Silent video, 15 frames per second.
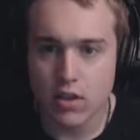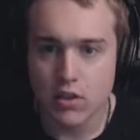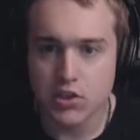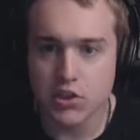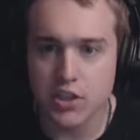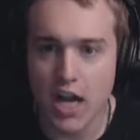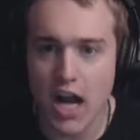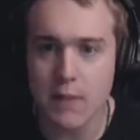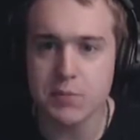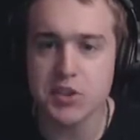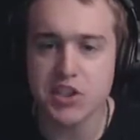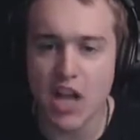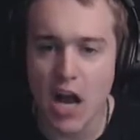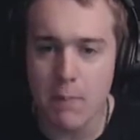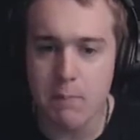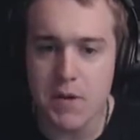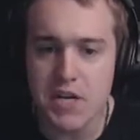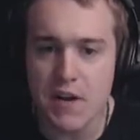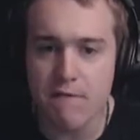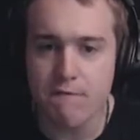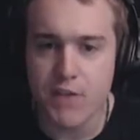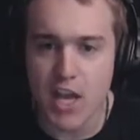Stop stomping
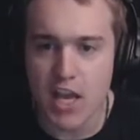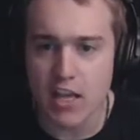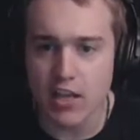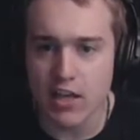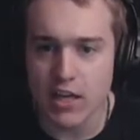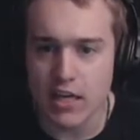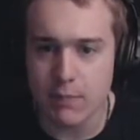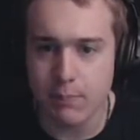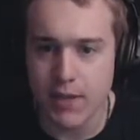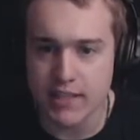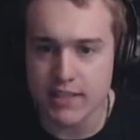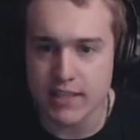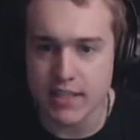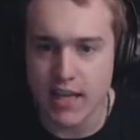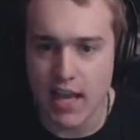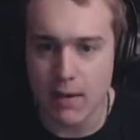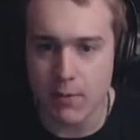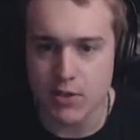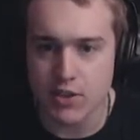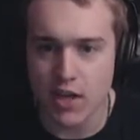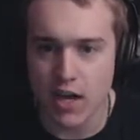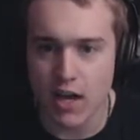your feet. You're going to piss the
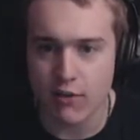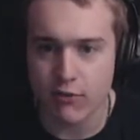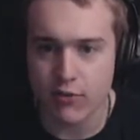neighbors off.